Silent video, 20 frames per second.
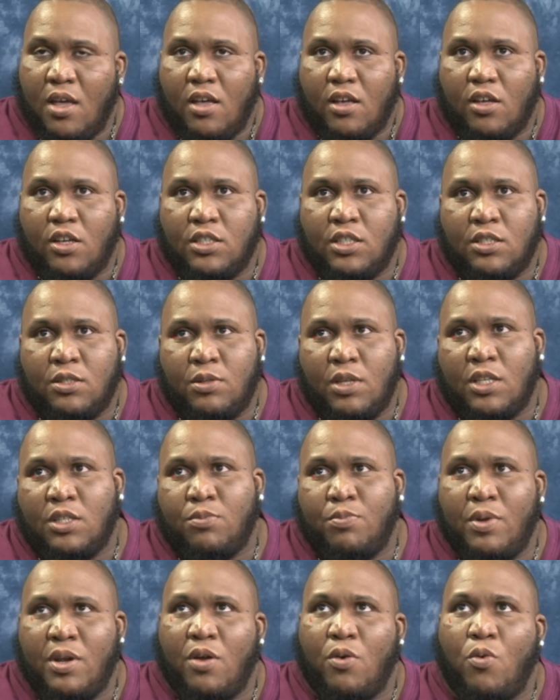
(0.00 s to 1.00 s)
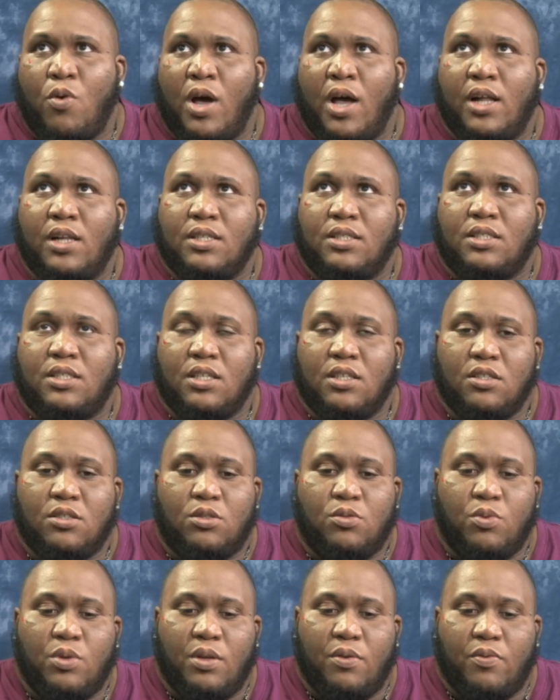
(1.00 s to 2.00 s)
Because it's been a while
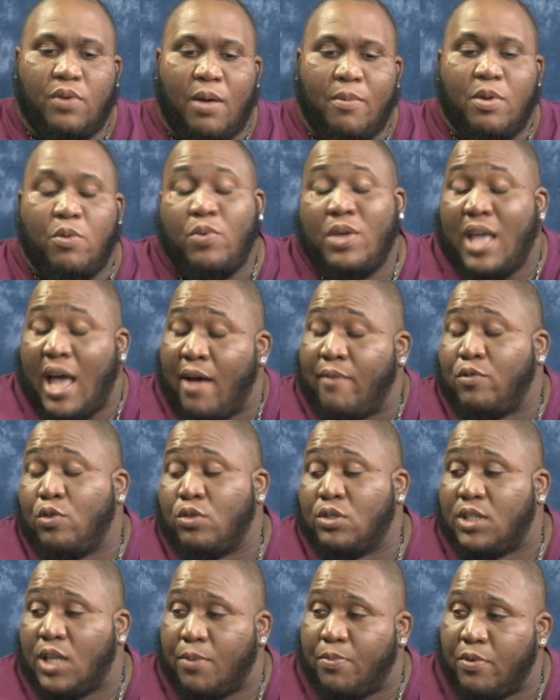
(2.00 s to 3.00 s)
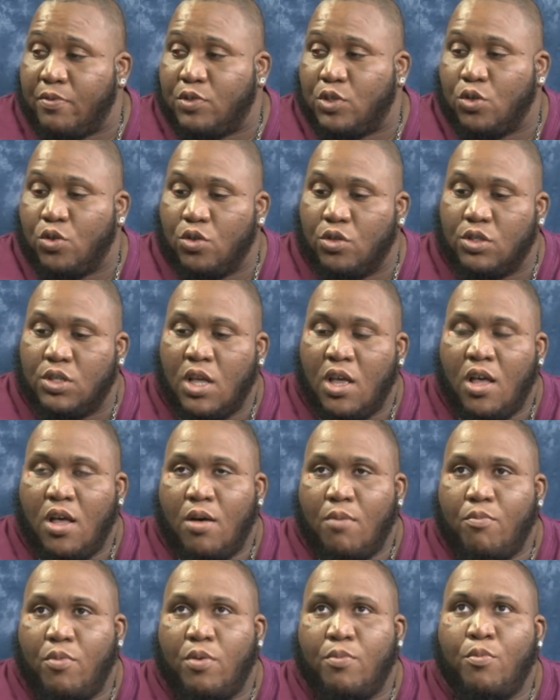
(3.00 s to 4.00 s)
since we have those type of shows,
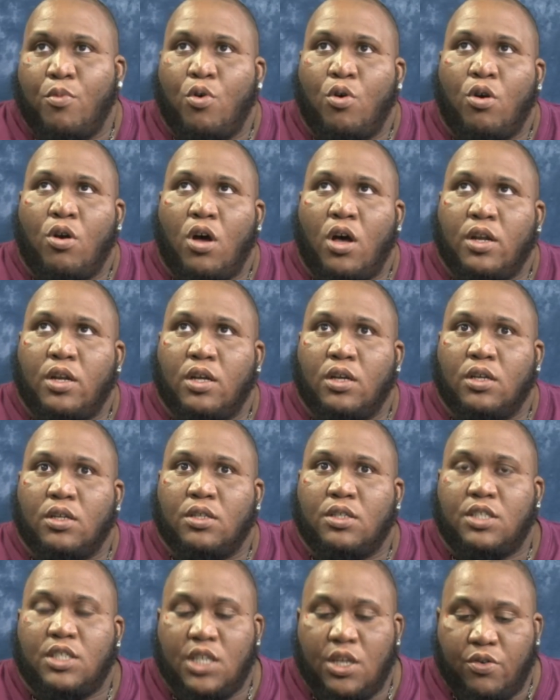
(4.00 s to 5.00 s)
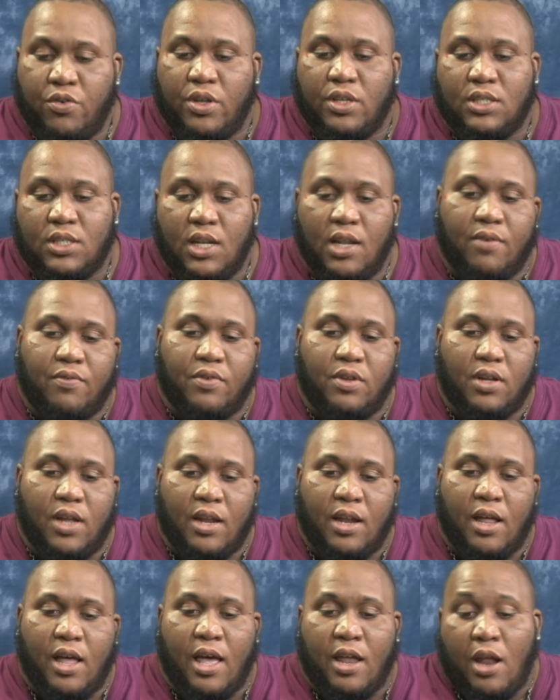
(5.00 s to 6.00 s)
mm-hmm. but more on a serious level.
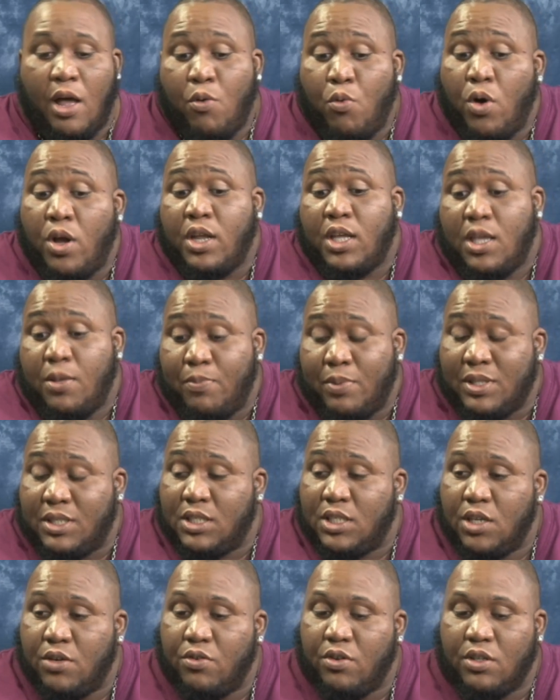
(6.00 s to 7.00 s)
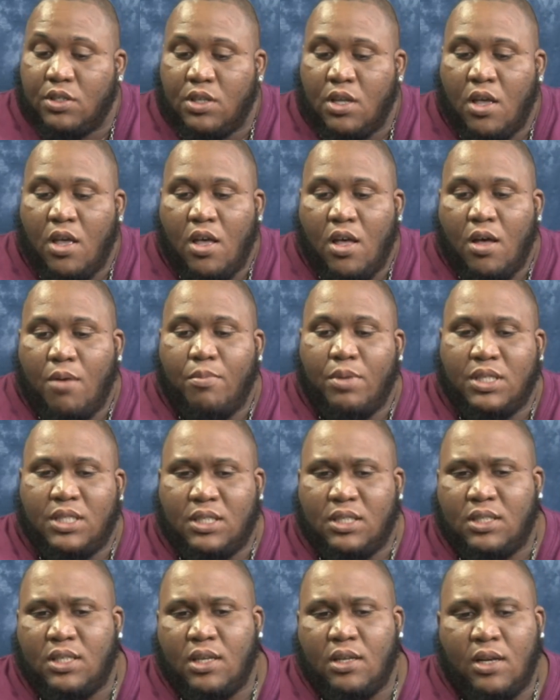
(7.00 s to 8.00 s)
And I want to keep it serious, but
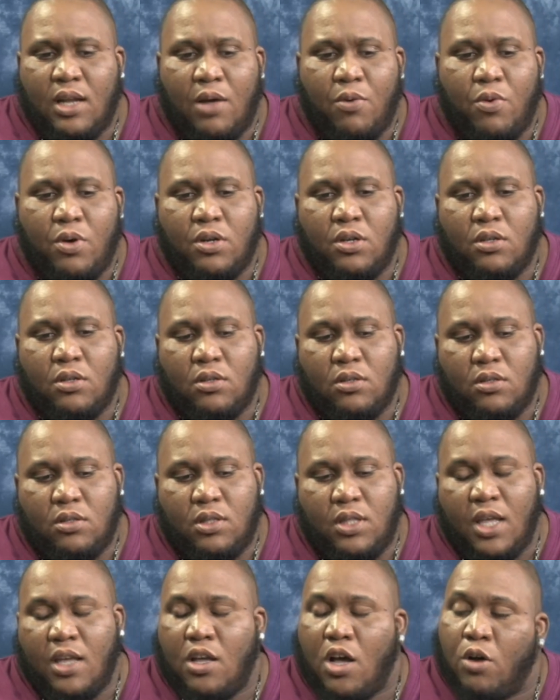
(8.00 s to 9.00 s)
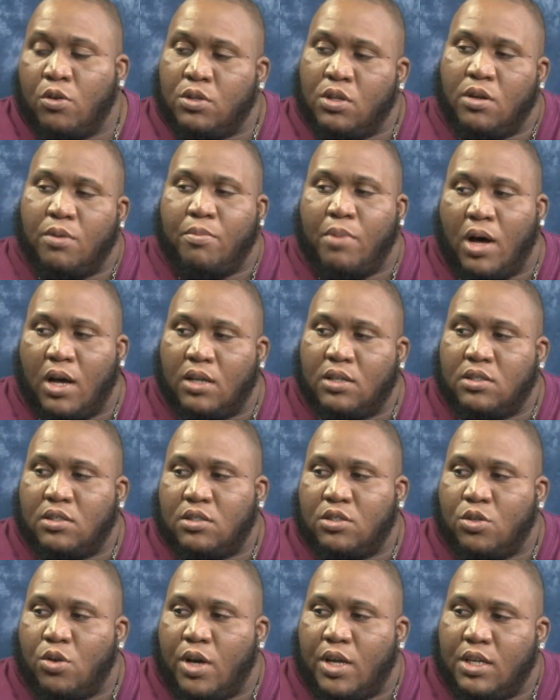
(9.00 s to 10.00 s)
still I want to think out of the box.
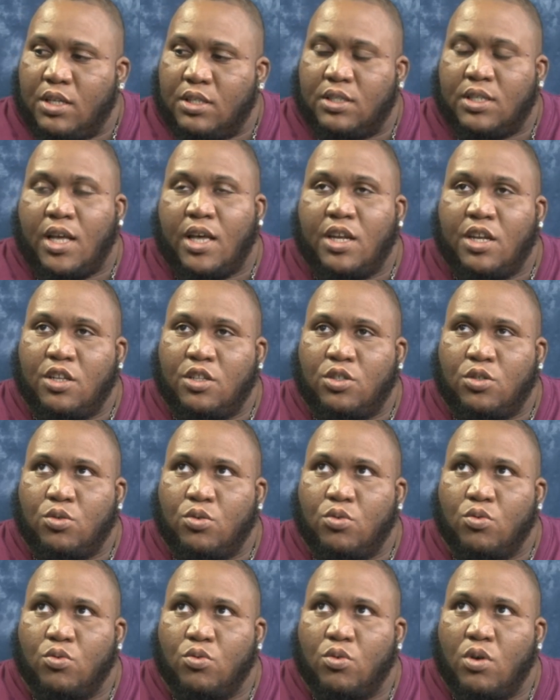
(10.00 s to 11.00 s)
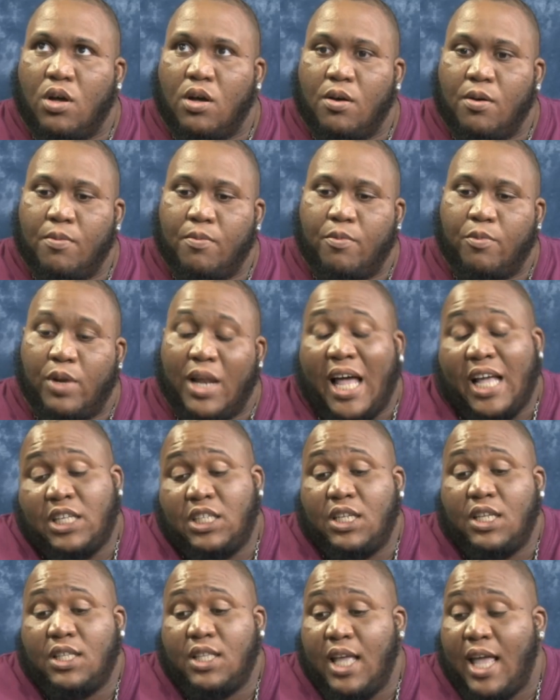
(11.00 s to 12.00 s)
So yeah. I decided to,
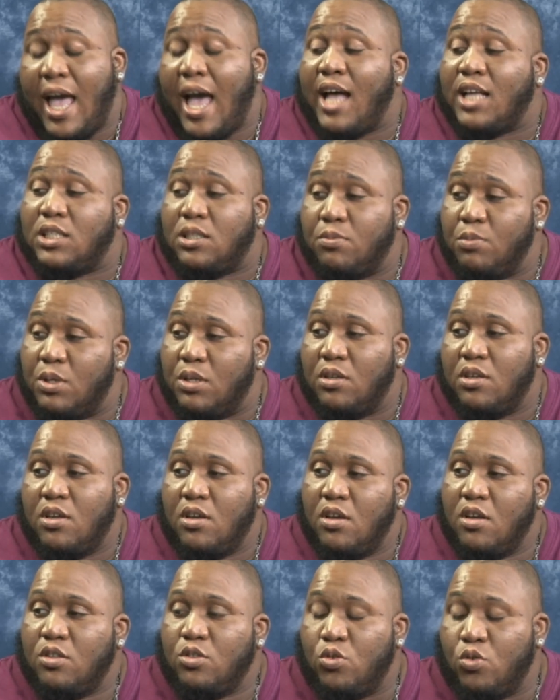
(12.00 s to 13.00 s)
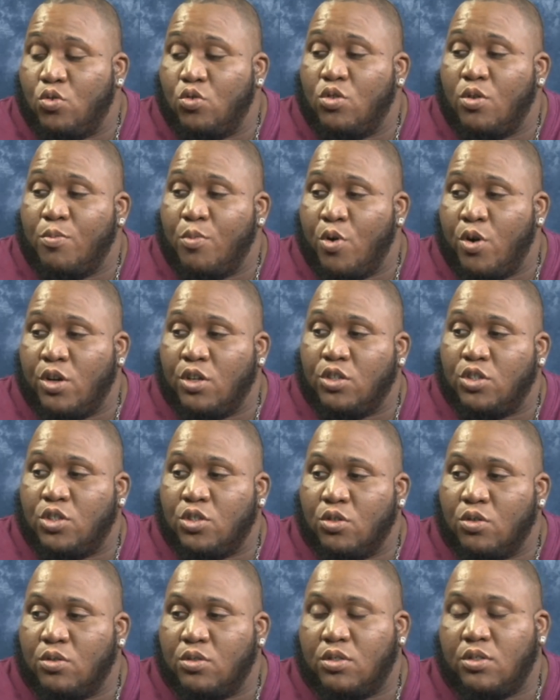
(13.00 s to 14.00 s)
they asked me to do the morning
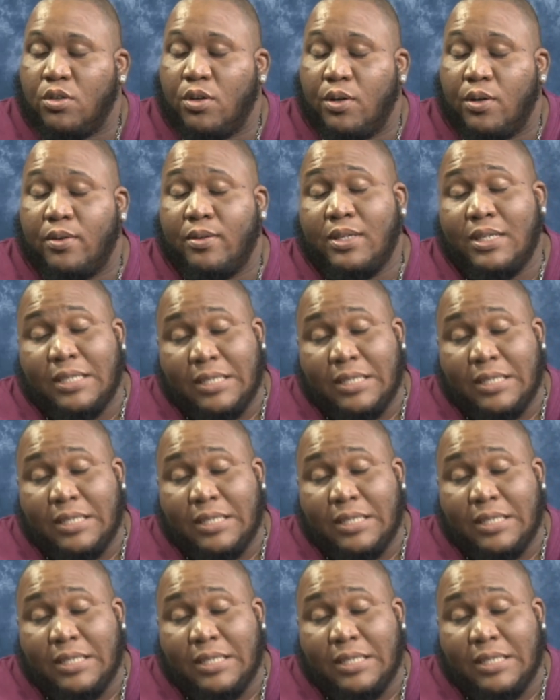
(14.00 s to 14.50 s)
show. So